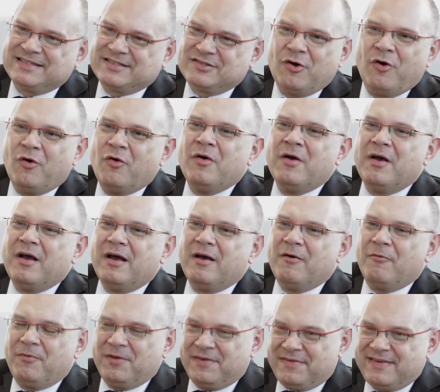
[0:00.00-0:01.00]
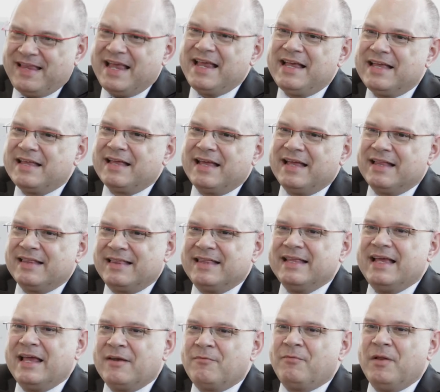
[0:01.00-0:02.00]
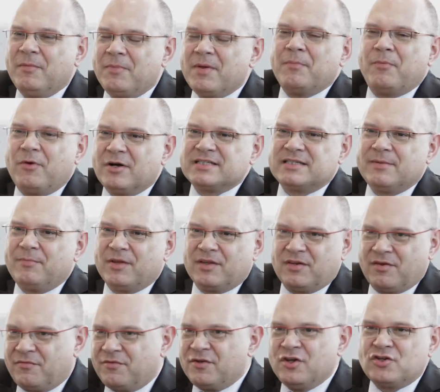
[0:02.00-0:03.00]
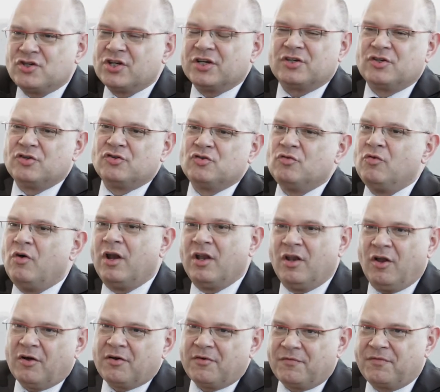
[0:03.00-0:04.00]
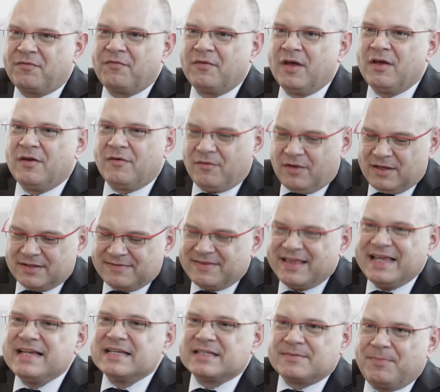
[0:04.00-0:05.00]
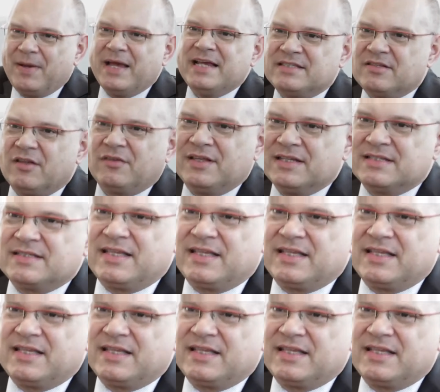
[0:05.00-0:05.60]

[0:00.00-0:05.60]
So we think it will be possible in the future to do a lot of things based on this